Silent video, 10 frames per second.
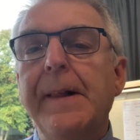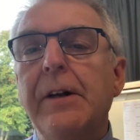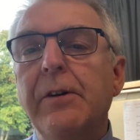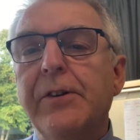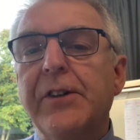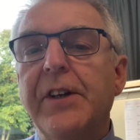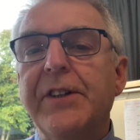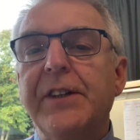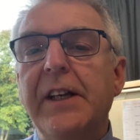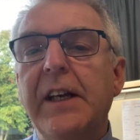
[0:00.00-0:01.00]
who
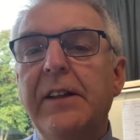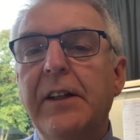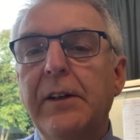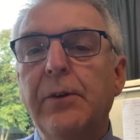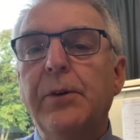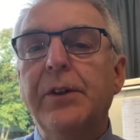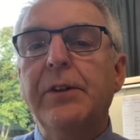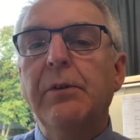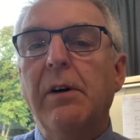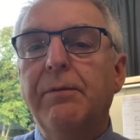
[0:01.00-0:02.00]
trust in the Lord,
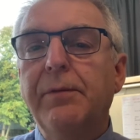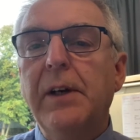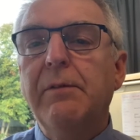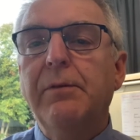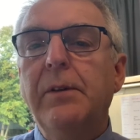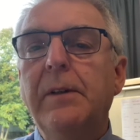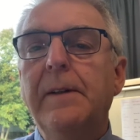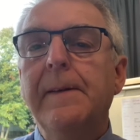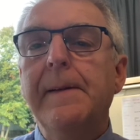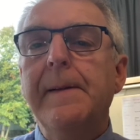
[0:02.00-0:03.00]
who are fearful